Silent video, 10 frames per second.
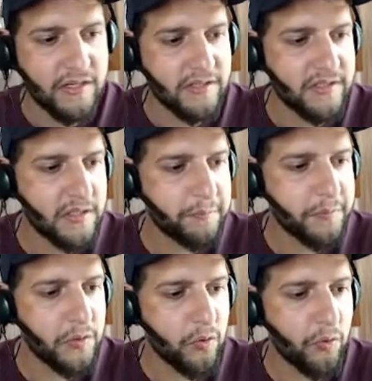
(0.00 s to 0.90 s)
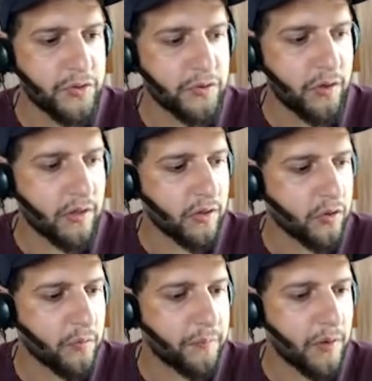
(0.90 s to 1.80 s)
GPO is your
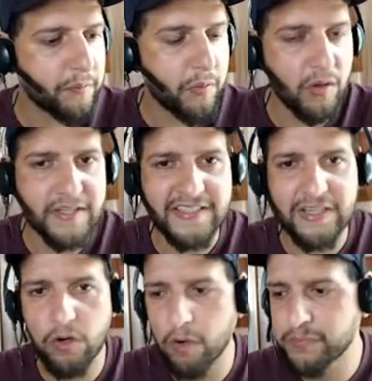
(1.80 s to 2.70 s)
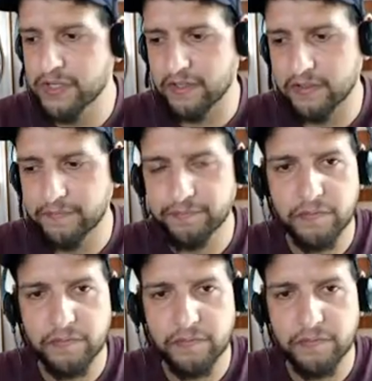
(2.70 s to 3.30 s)
group policy object.